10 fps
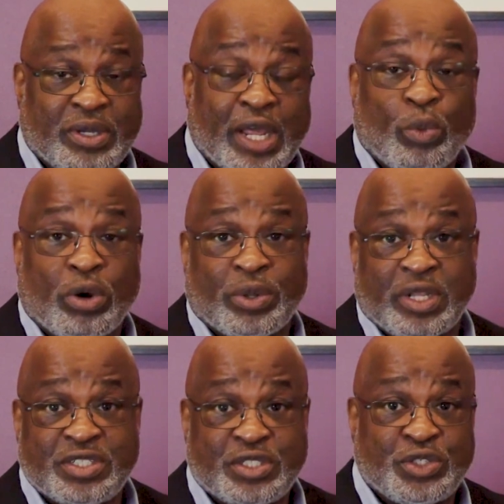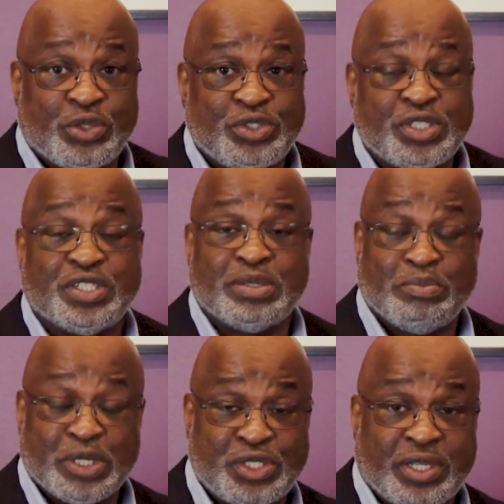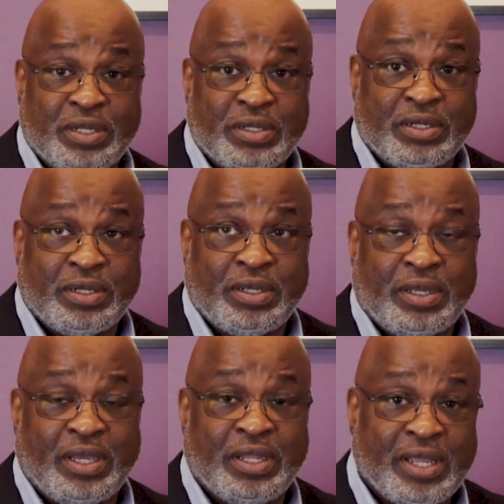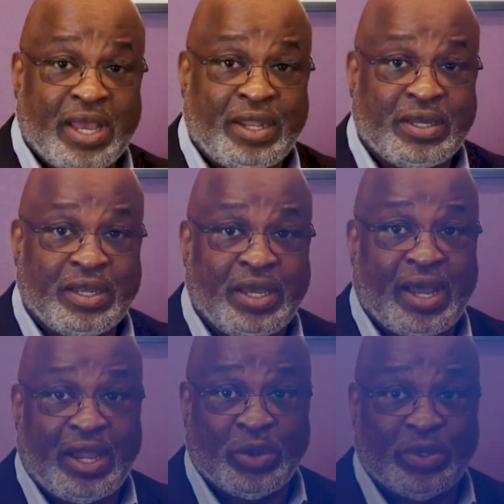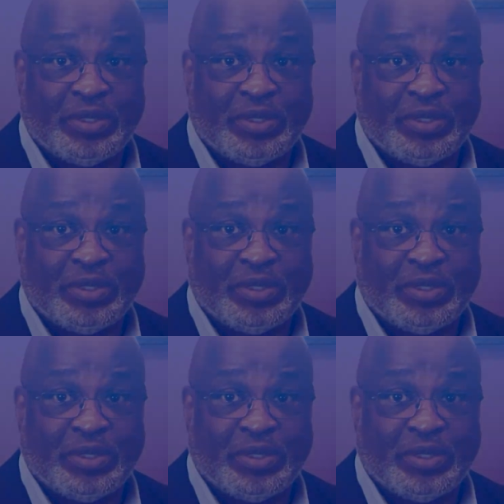and I work with institutions in Michigan, Indiana, and Iowa.